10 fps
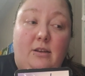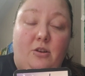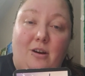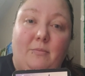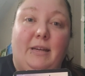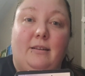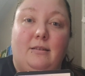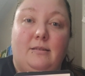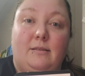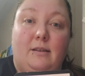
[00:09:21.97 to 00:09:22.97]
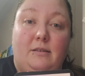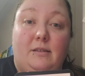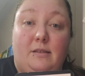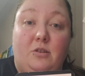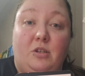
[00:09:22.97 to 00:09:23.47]
not making a
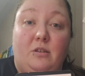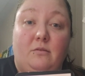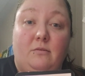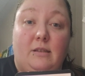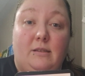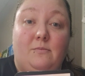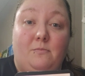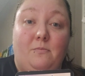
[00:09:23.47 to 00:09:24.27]
decision is